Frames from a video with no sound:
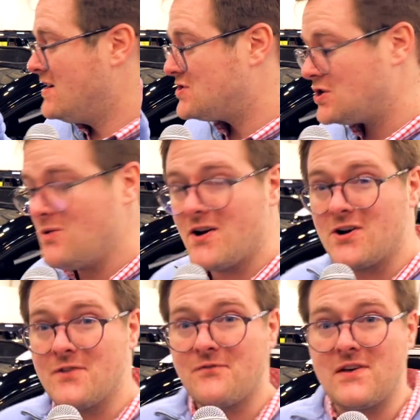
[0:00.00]

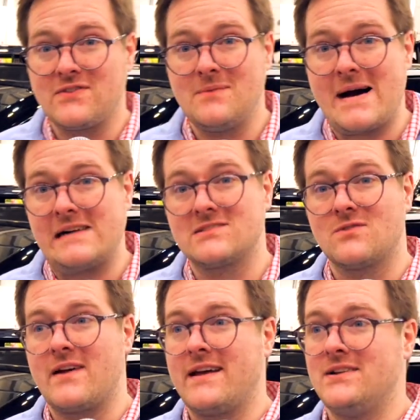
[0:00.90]
250 miles
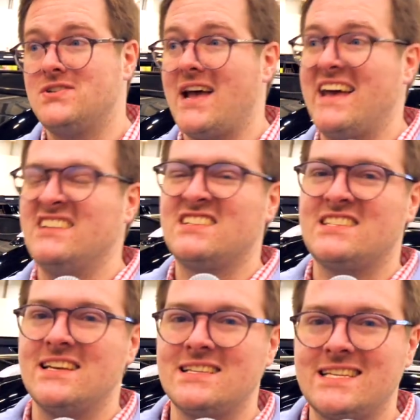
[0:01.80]
of range, a
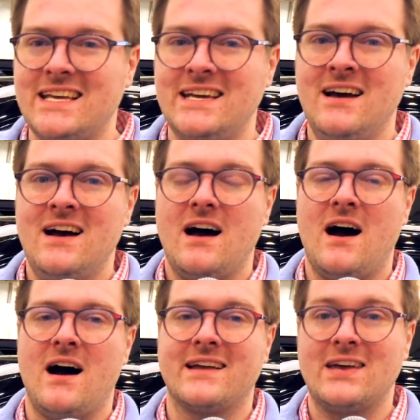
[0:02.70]
60
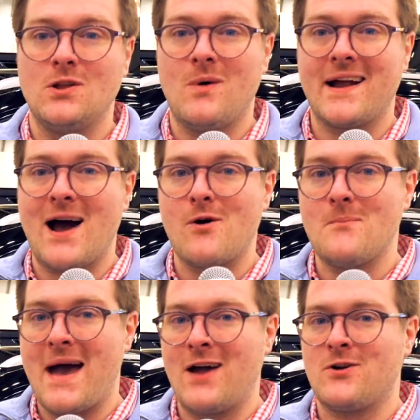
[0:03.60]
kilowatt hour
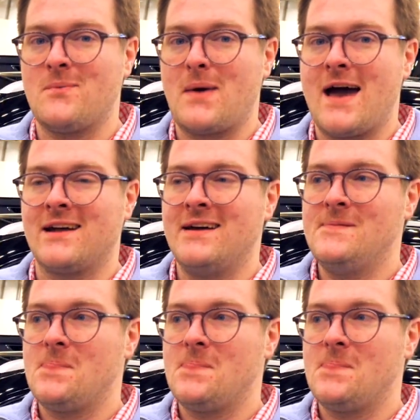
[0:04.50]
battery pack.